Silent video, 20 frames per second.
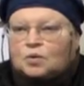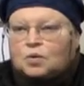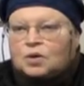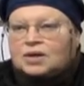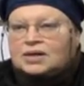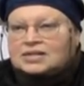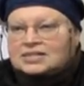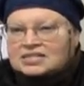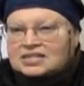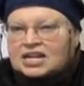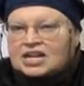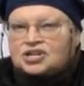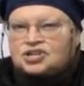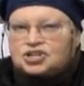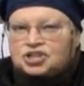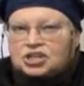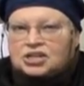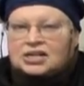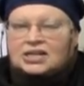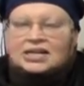an
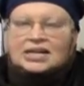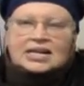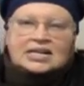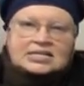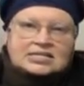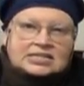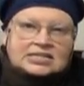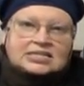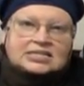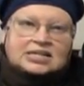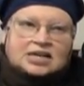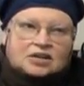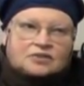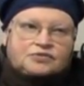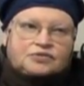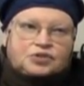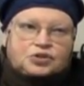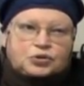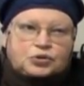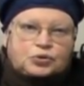organization that lends
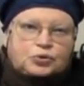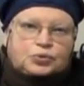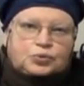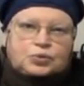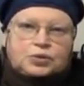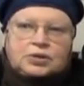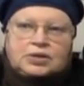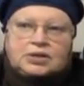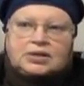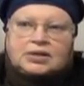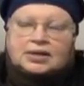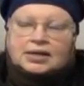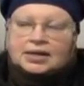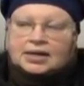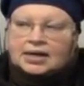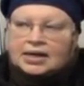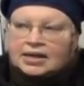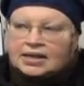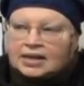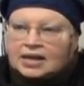itself to
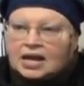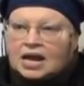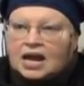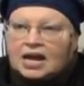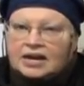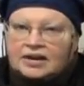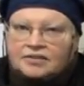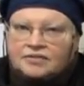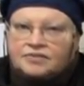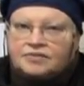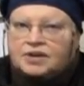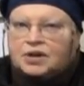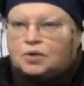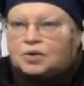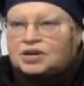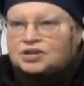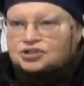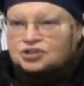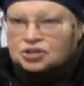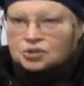the kind of
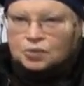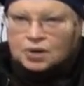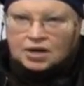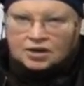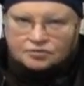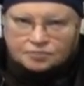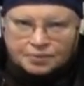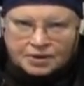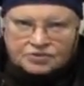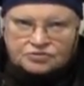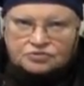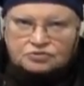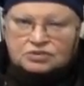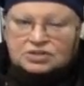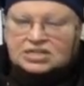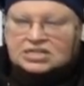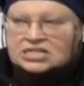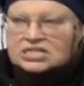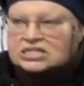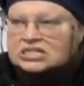issuing of press
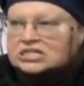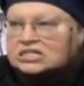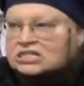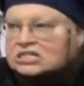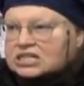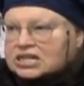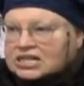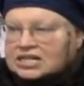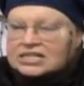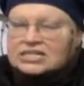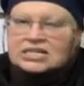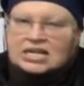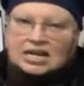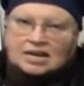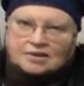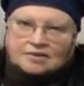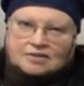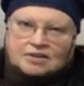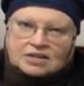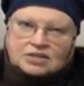releases and this
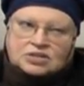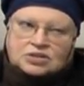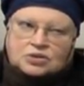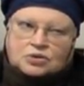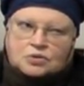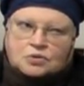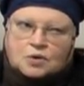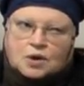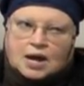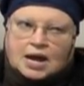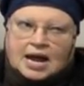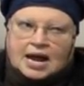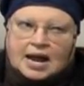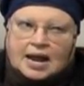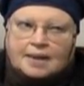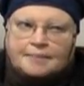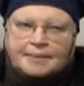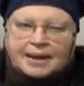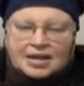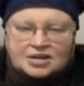kind of thing. So
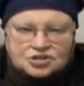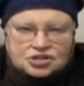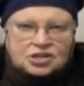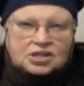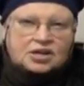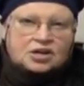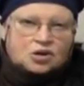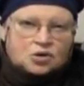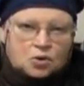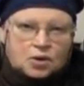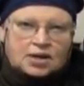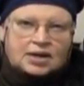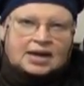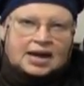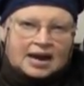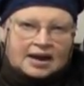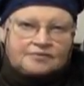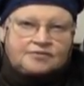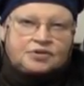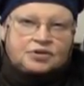I imagine they're going
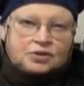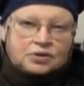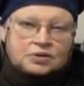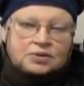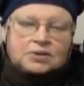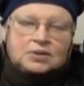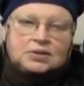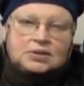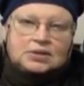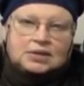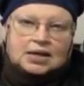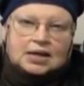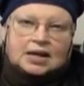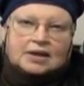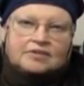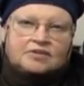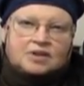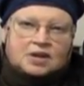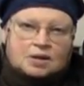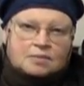to have to
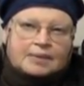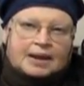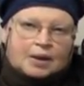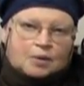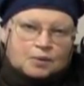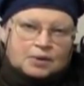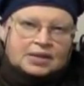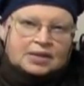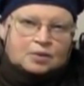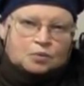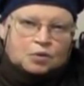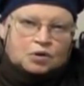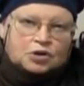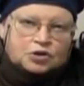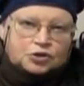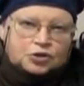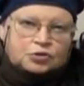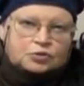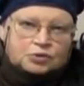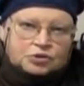think about what they
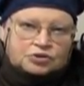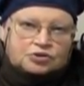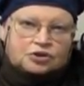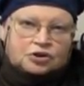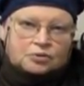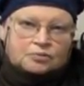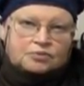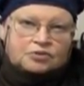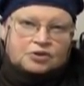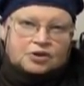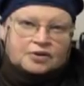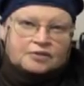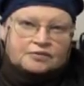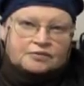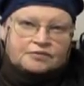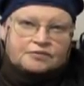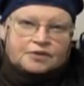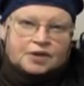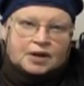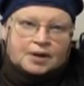want to do in terms
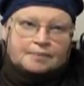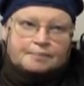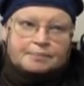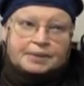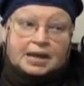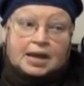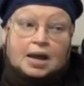of